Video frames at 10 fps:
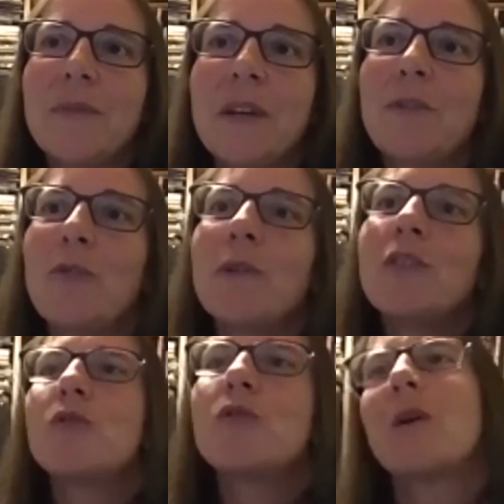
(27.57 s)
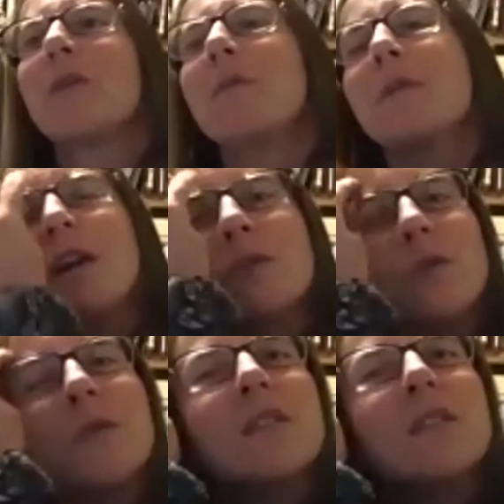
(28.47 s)
involvement in social work within
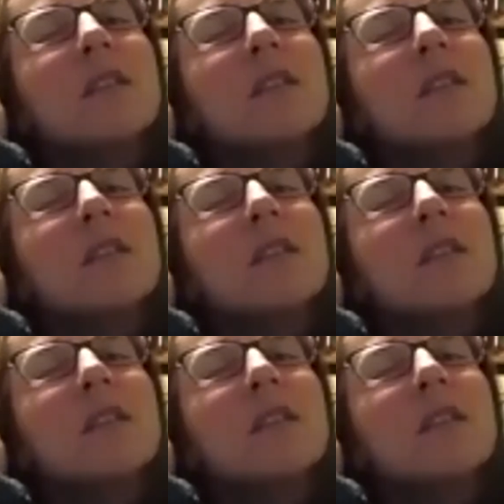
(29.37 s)
Barnardo's,